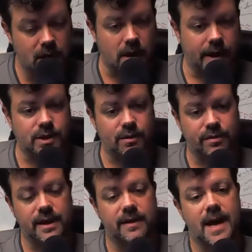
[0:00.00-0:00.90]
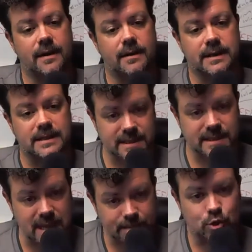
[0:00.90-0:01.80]
All right, so think of that
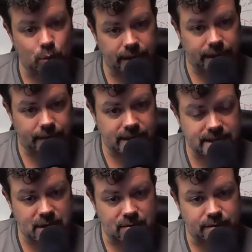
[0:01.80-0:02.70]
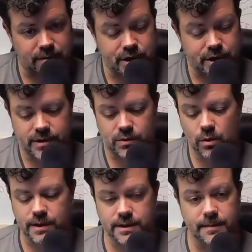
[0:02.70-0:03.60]
conceptually. That's how a franchise
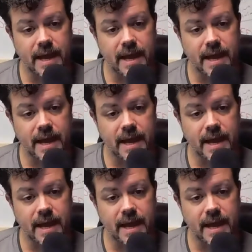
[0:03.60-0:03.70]
works.